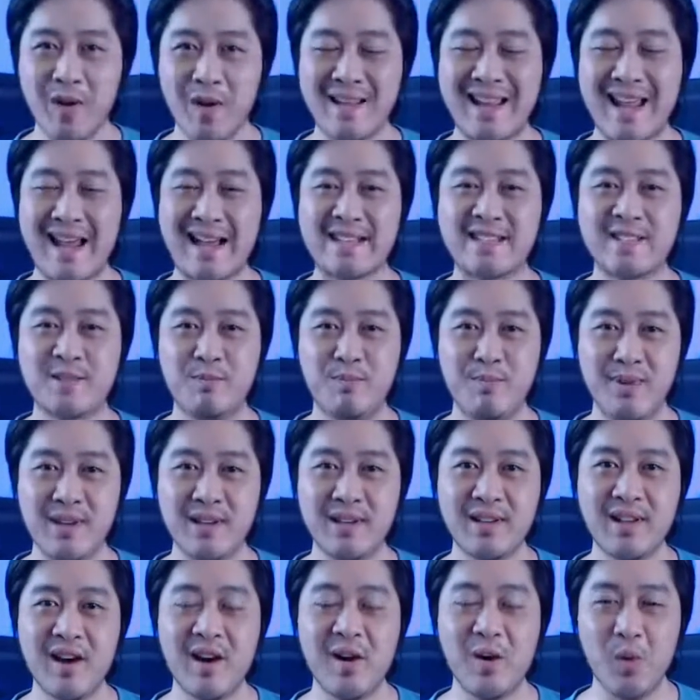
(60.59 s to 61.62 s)
It has
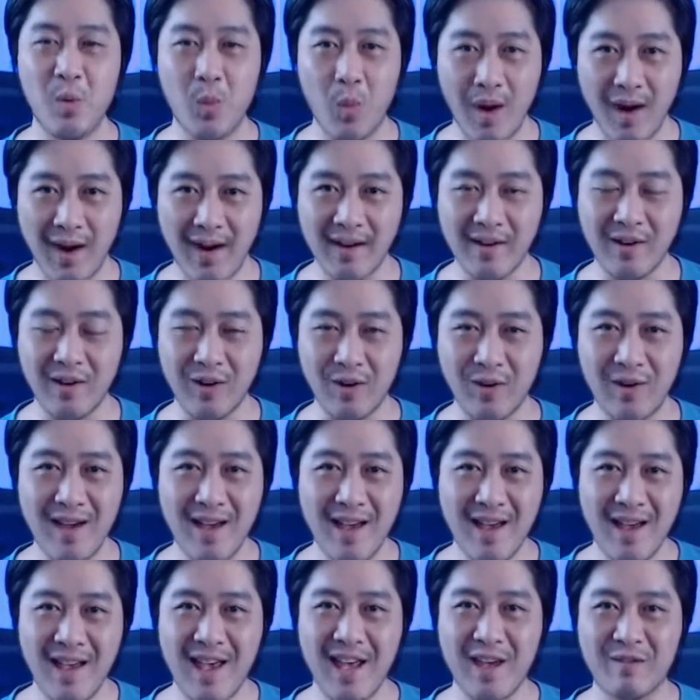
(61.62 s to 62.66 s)
been a while
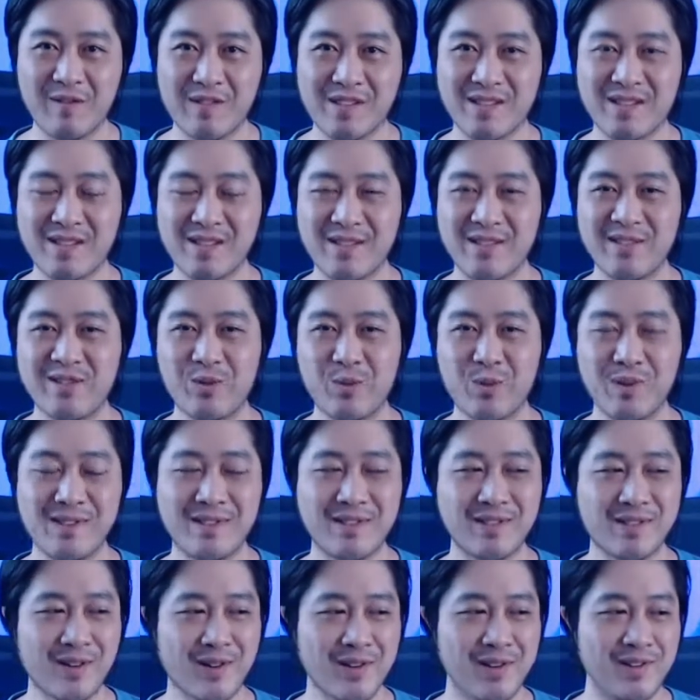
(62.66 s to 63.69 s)
ever since we
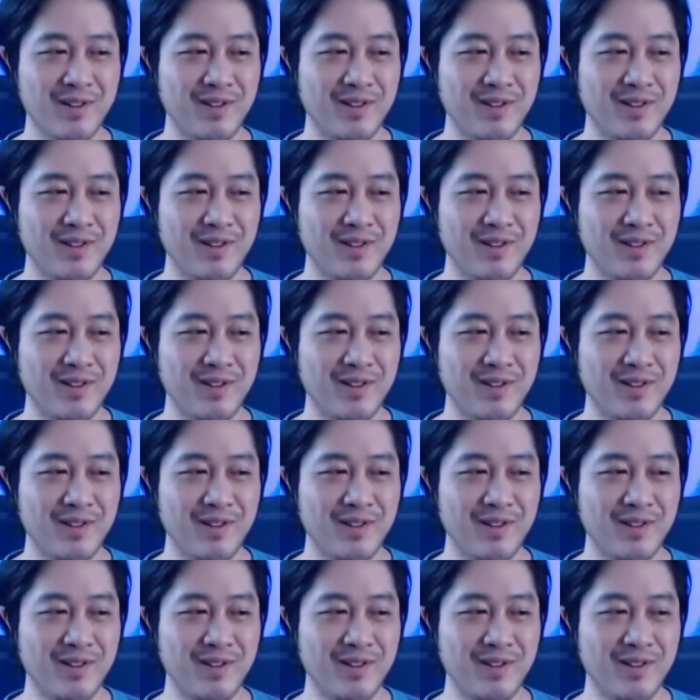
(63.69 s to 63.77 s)
started